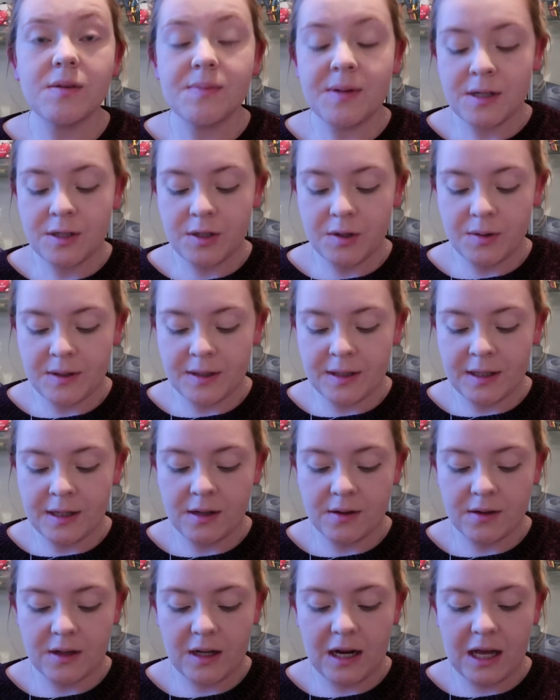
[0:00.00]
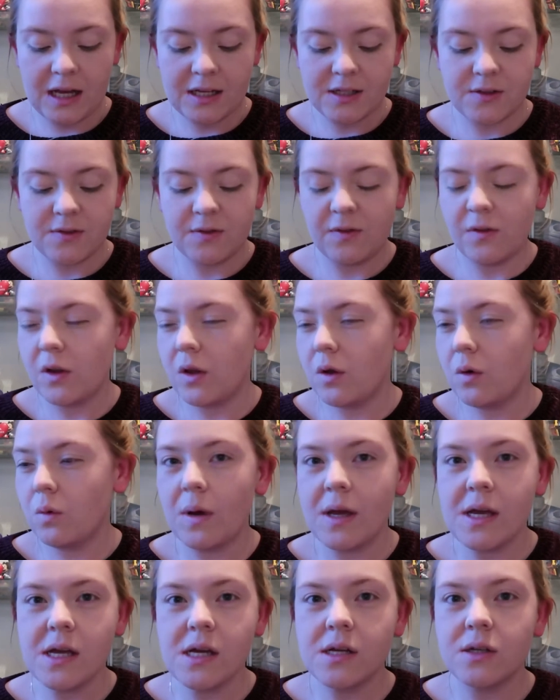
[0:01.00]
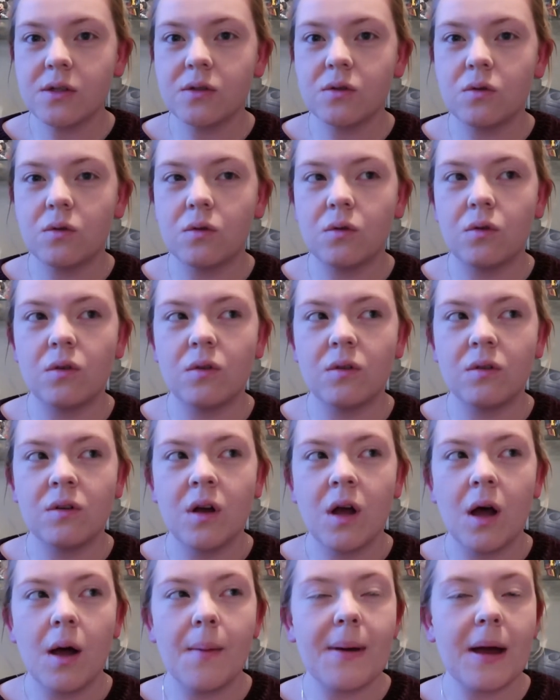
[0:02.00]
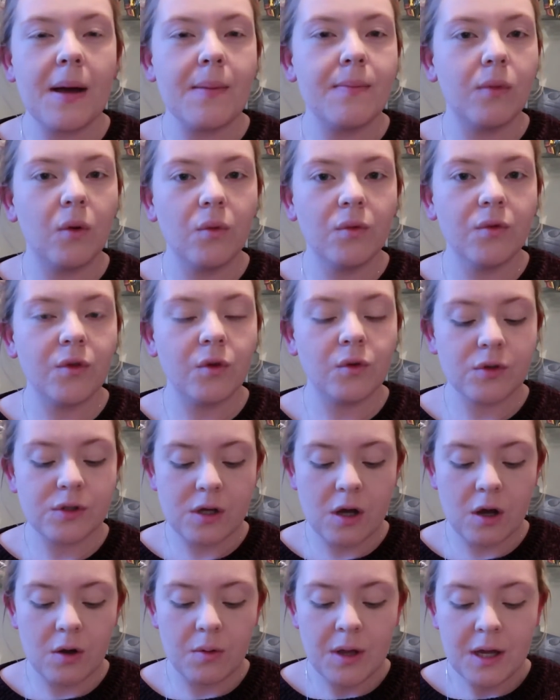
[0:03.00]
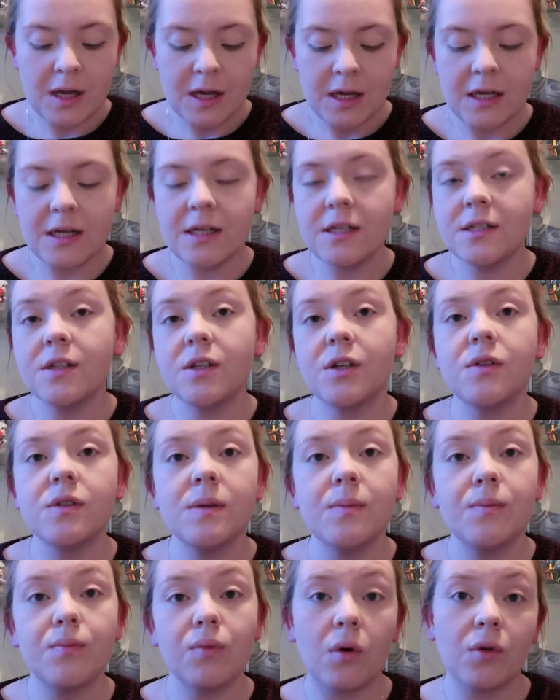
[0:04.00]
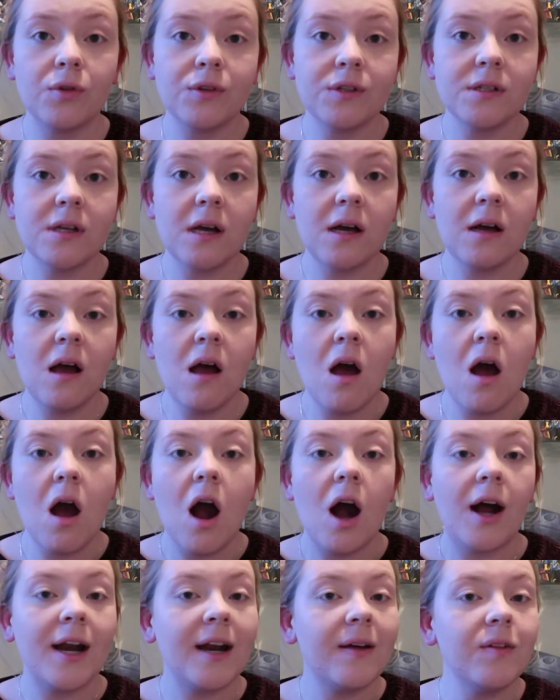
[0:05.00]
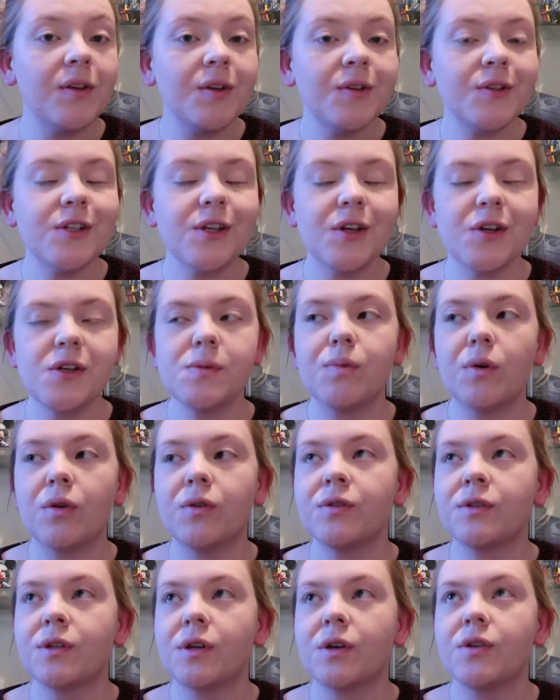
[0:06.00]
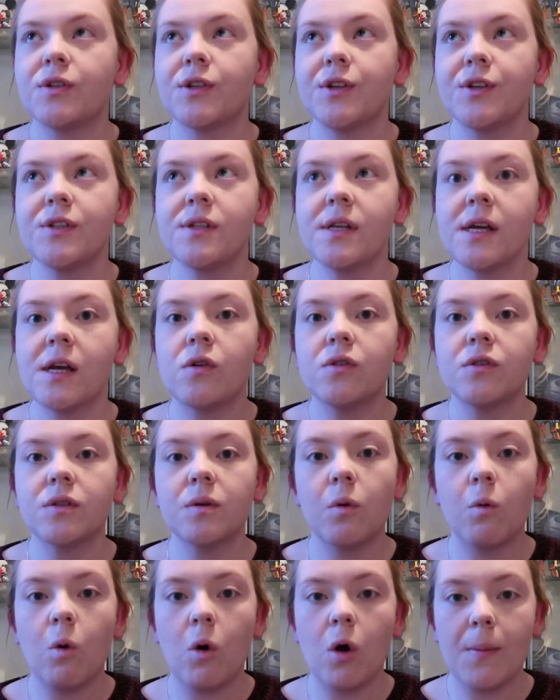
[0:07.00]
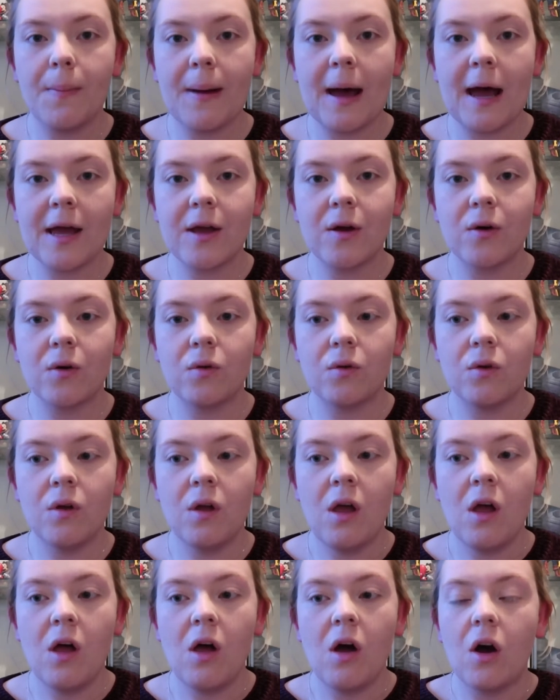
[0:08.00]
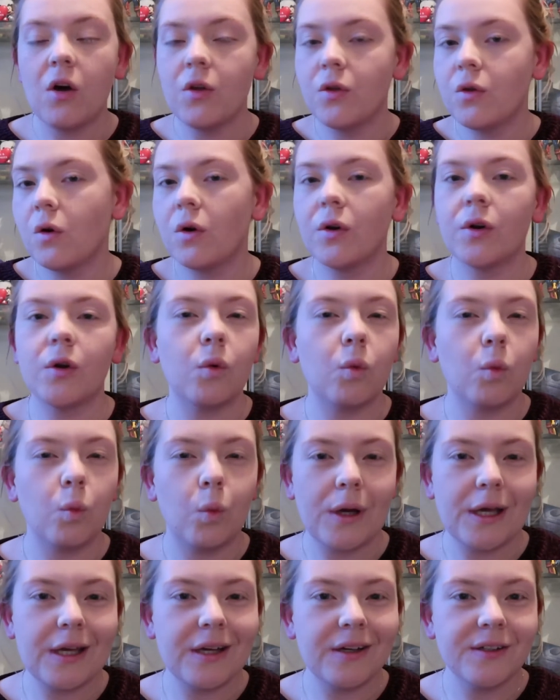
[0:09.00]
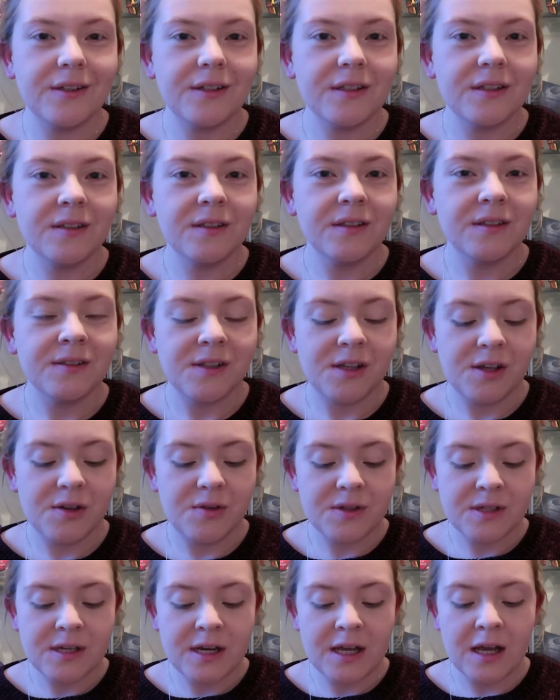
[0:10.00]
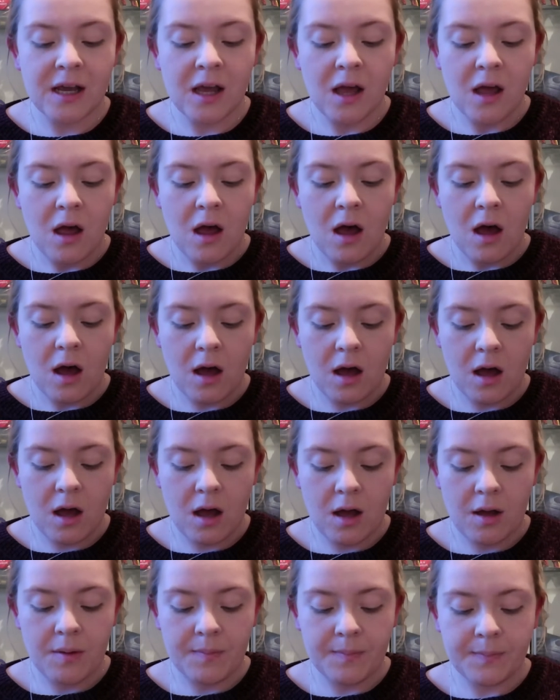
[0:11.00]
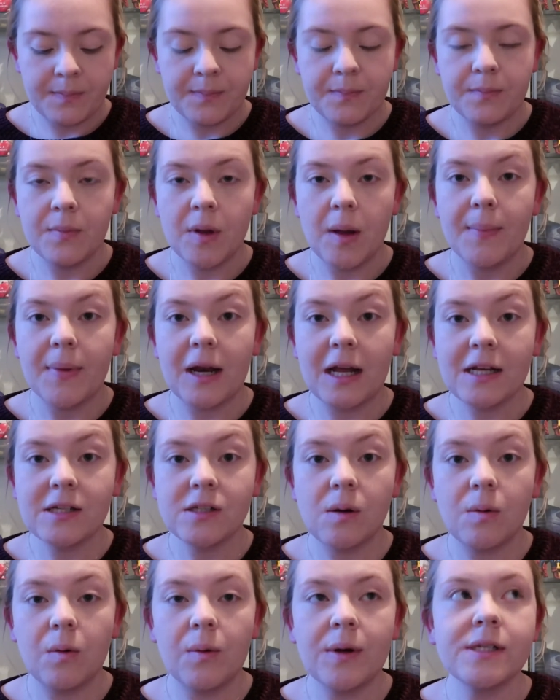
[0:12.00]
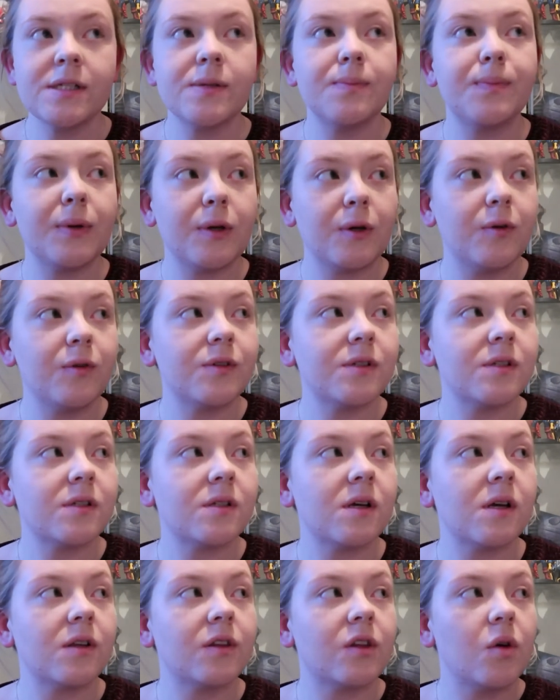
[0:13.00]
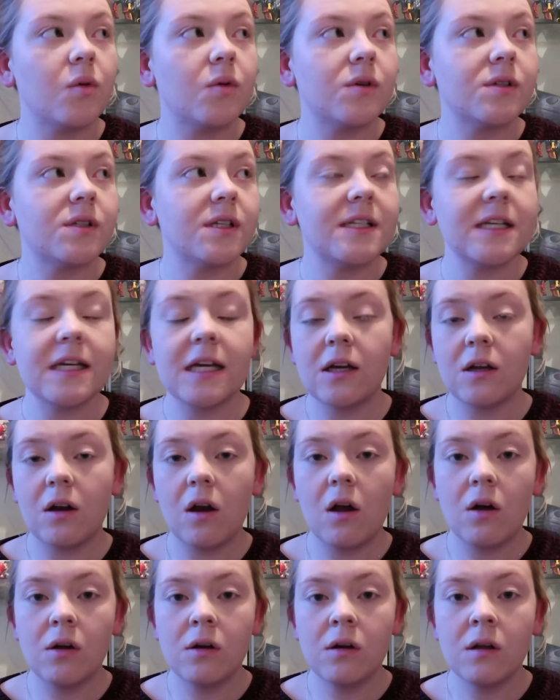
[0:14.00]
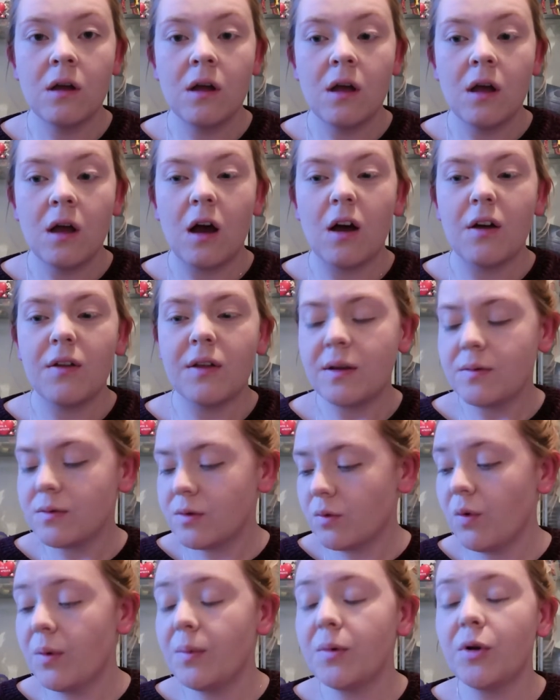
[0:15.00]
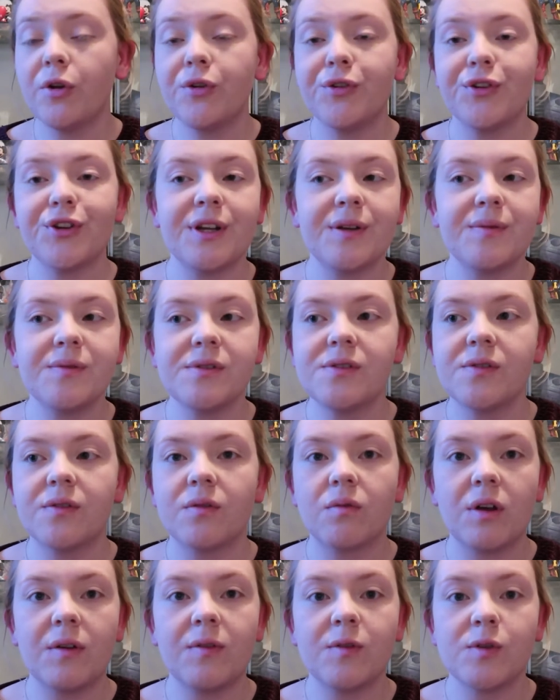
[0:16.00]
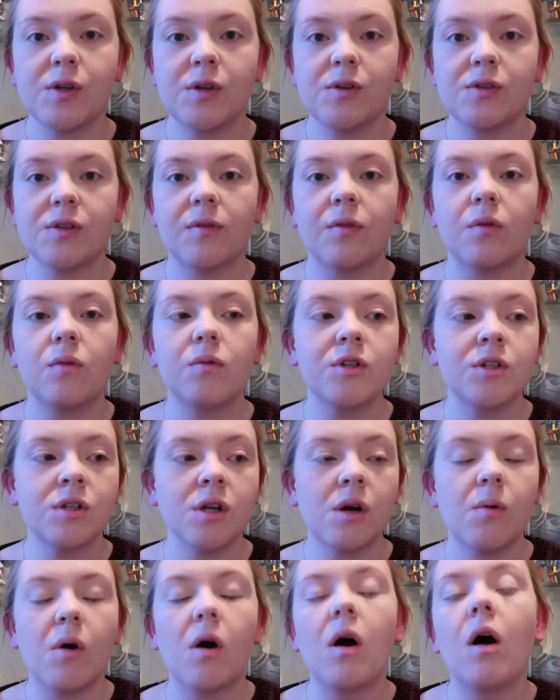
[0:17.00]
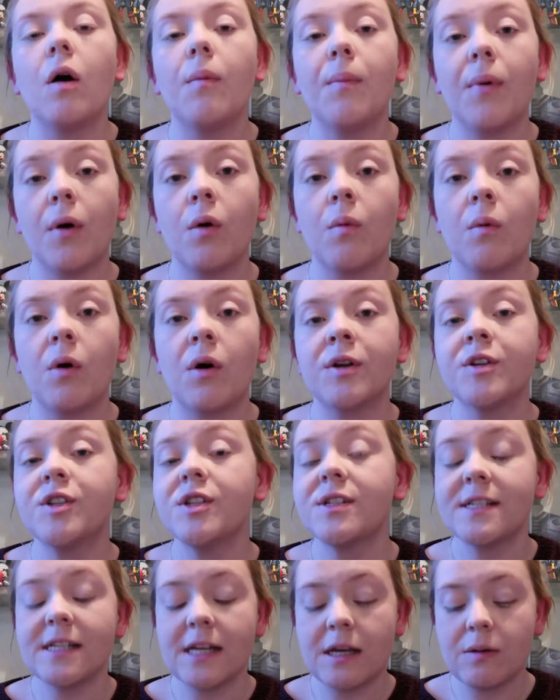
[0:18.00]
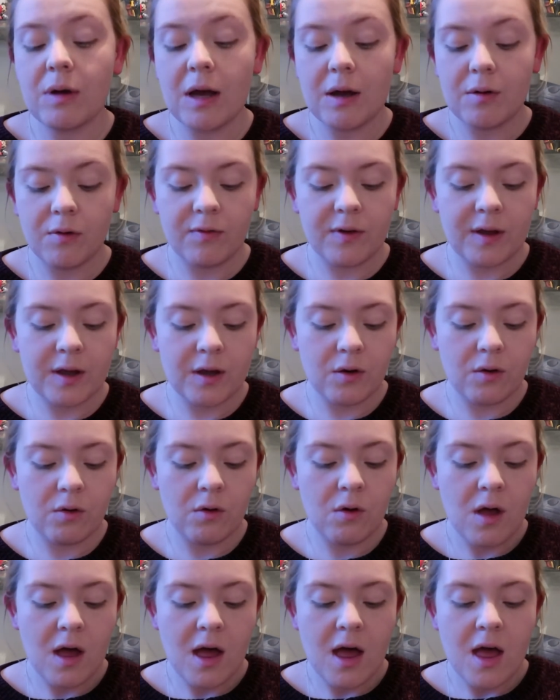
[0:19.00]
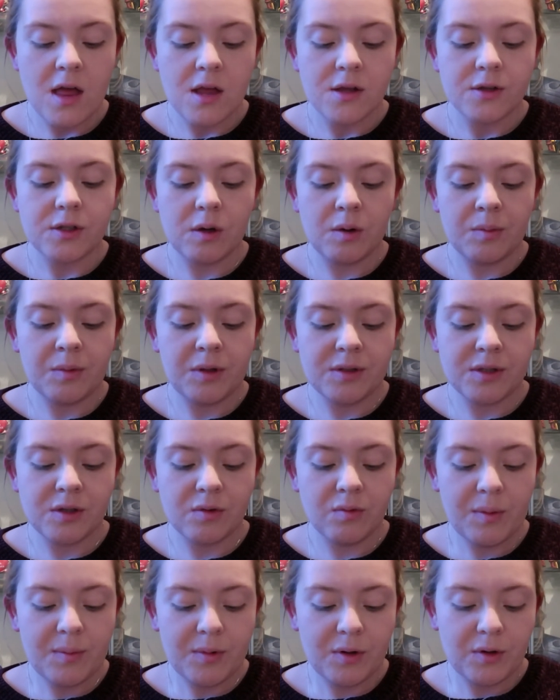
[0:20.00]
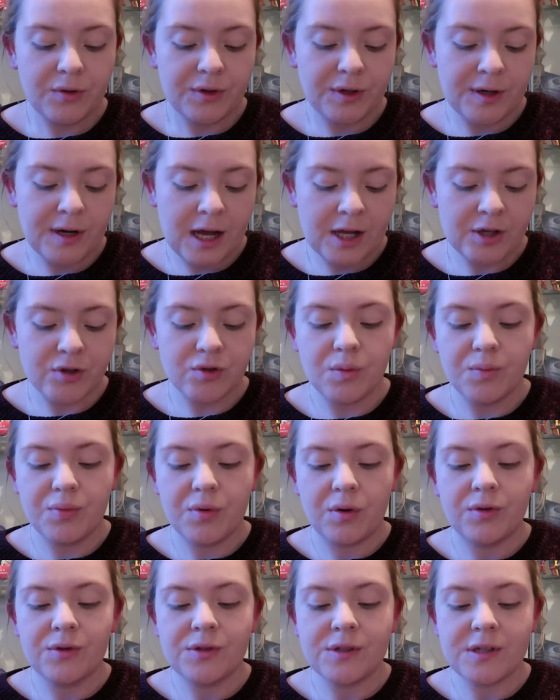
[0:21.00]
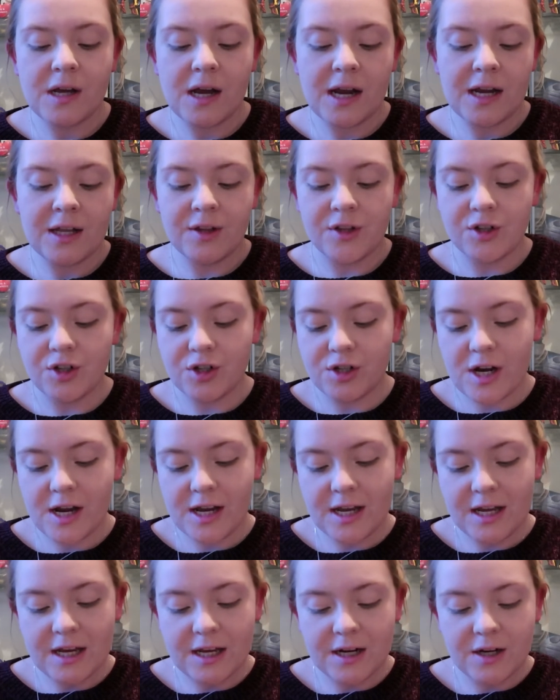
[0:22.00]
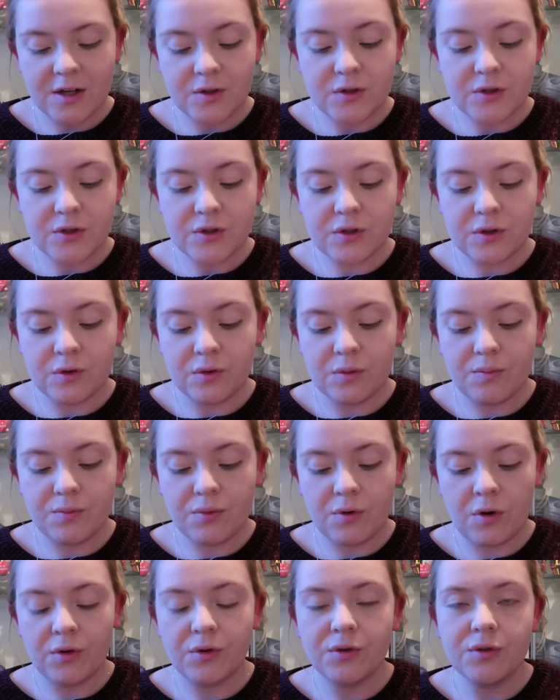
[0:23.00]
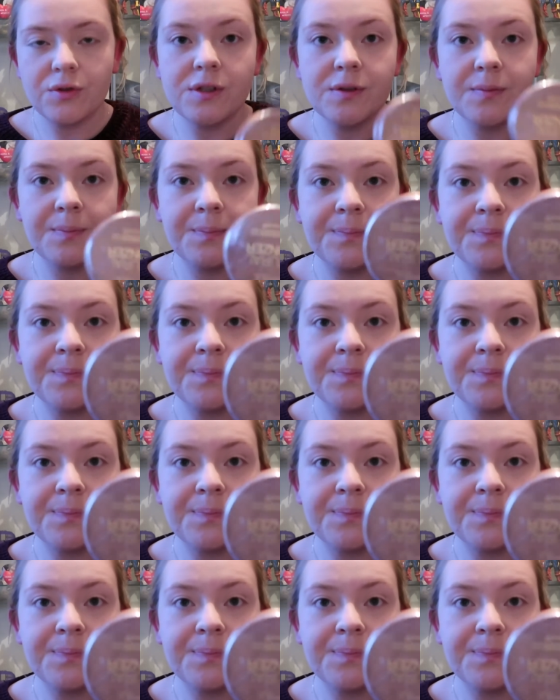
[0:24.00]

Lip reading: been doing the last few weeks, or about a month or so, is using bronzer. I never used to use bronzer because I used to think, because I'm quite pale, I thought I'd look weird using it. But last time I went to Boots, there was a deal on. I think it was on Rimmel London. It was 3 for 2, so I thought, well, do you know what, I'll buy one, just see how I feel. So I'm using the Rimmel London Natural Bronzer in the shade Sun Bronze,